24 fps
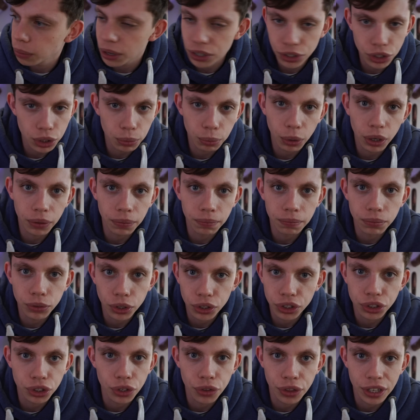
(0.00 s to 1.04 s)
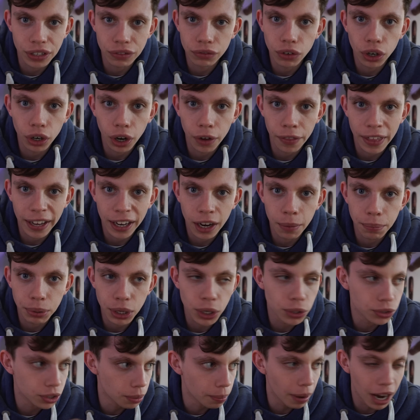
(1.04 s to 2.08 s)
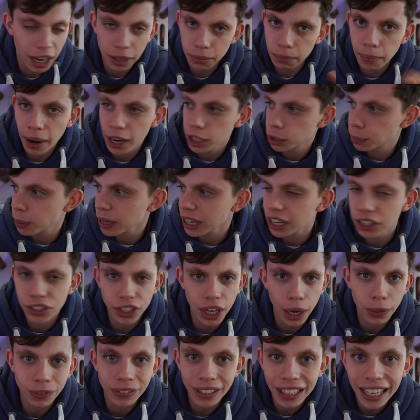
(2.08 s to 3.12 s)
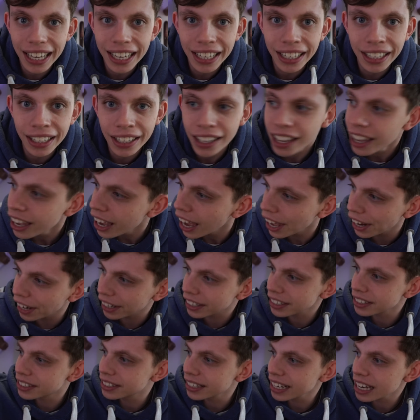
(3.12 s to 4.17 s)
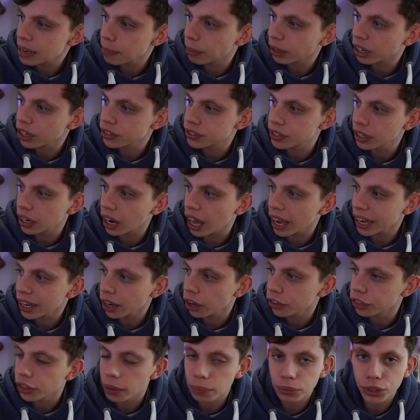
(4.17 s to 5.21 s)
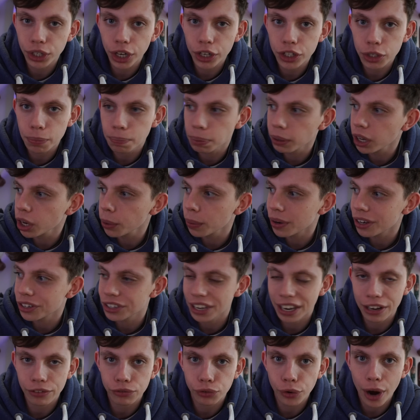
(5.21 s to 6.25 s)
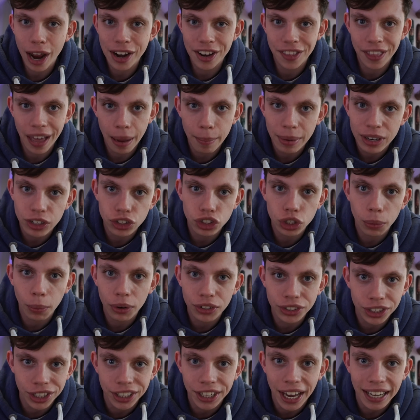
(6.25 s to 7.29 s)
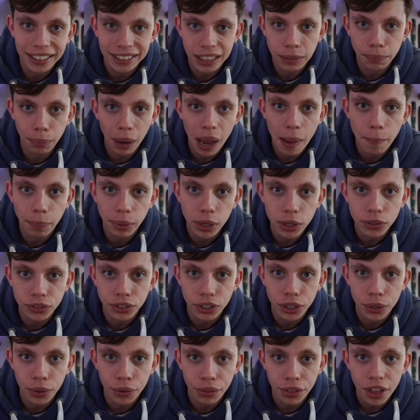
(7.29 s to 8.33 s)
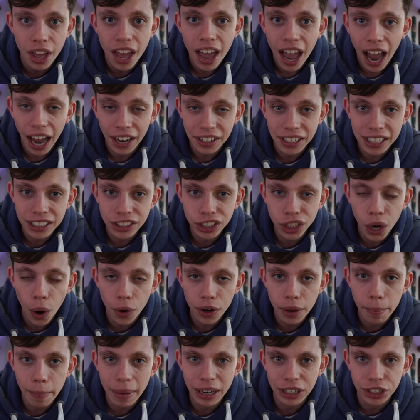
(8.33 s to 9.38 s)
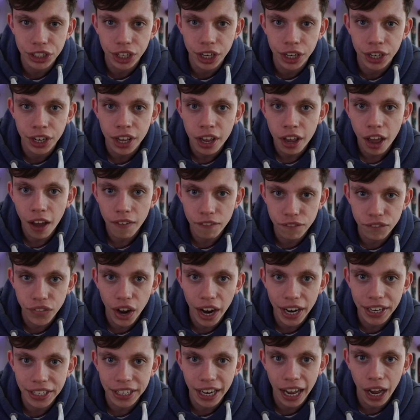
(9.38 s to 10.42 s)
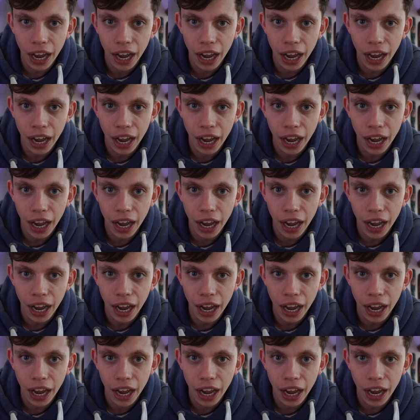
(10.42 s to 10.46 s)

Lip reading: when someone does something wrong on their computer. My speakers go dling, and I can see because the light on them turns blue instead of red, and that means someone's connected by Bluetooth. I need to go on a mission and find